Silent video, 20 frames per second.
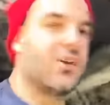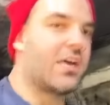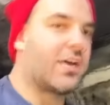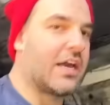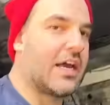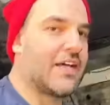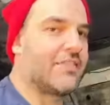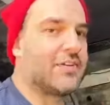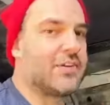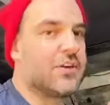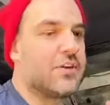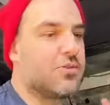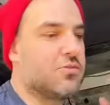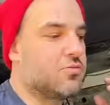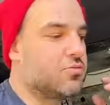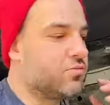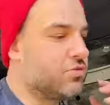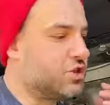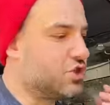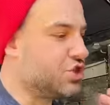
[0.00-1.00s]
I don't have to go
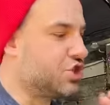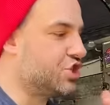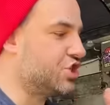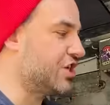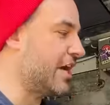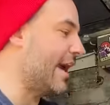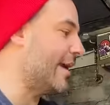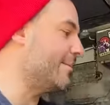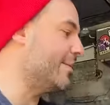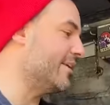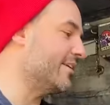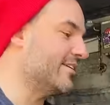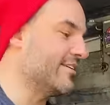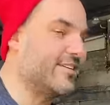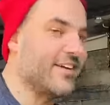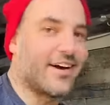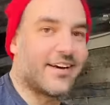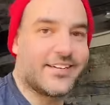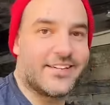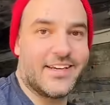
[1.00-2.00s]
jamming
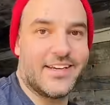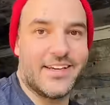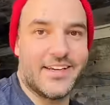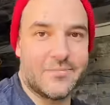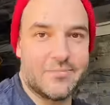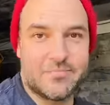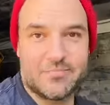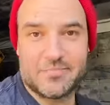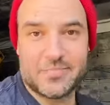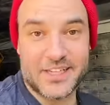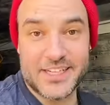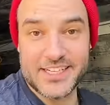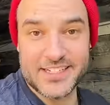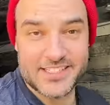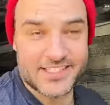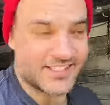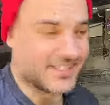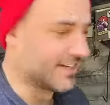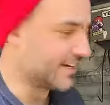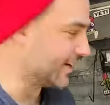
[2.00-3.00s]
ducting in
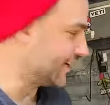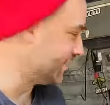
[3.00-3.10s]
places that I